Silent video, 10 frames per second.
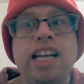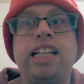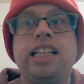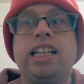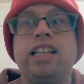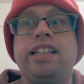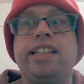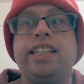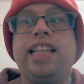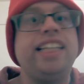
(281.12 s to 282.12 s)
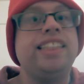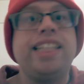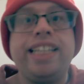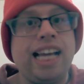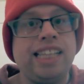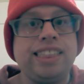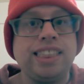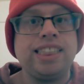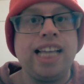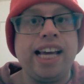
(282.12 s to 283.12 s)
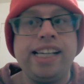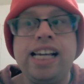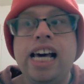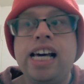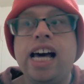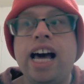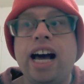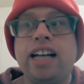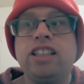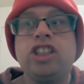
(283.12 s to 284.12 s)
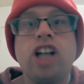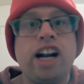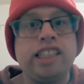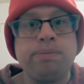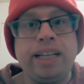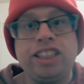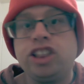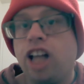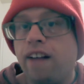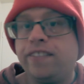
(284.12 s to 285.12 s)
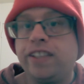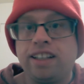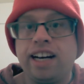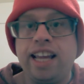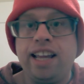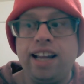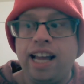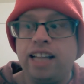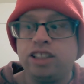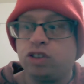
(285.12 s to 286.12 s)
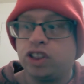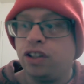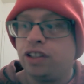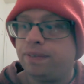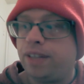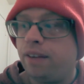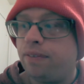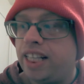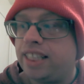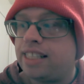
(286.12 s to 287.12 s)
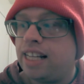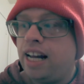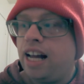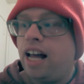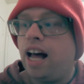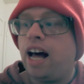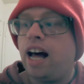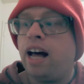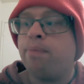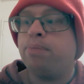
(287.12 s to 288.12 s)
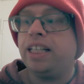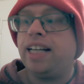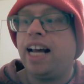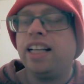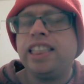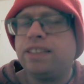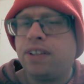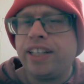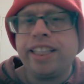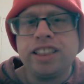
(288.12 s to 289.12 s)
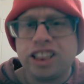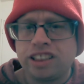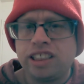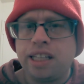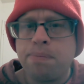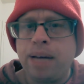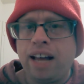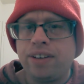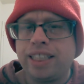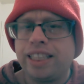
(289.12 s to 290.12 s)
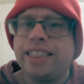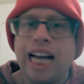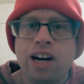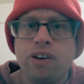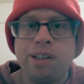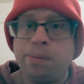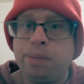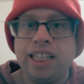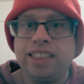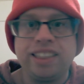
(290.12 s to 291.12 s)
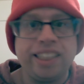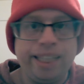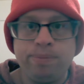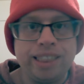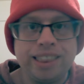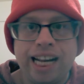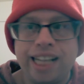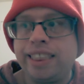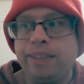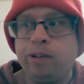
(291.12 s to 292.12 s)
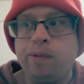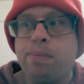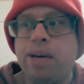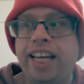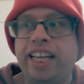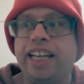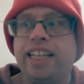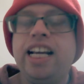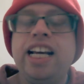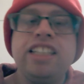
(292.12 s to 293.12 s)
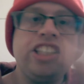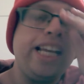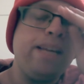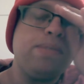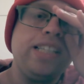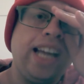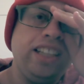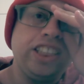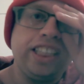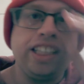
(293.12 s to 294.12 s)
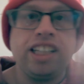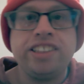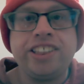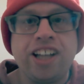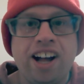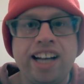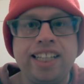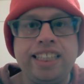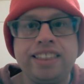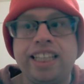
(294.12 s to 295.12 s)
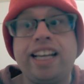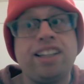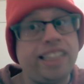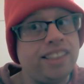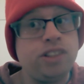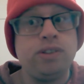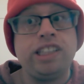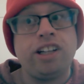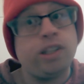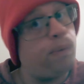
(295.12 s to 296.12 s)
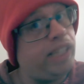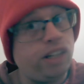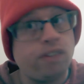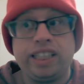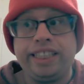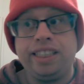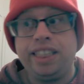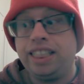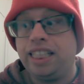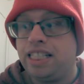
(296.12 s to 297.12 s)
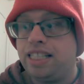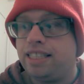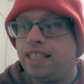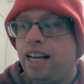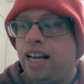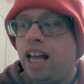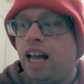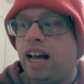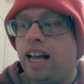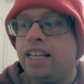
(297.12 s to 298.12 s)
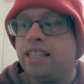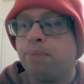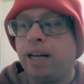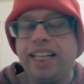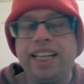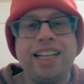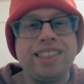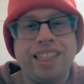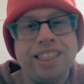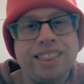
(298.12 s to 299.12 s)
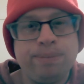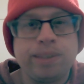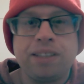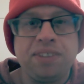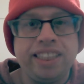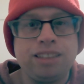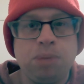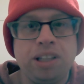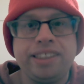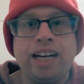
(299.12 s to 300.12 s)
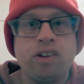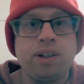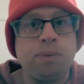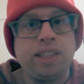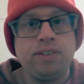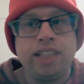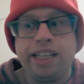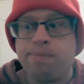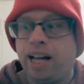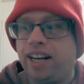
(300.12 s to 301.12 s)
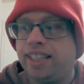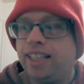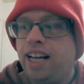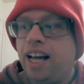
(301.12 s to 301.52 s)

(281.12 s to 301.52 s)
the things that he has to say, and Sean is made softer as a result of all of this. But Ellen is very concerned about the dowry because Liam does not seem to be paying it. She keeps nudging Sean, and he's like, I'll get to it, although we don't really need his his money, and it seems like a really small dowry when you think about it.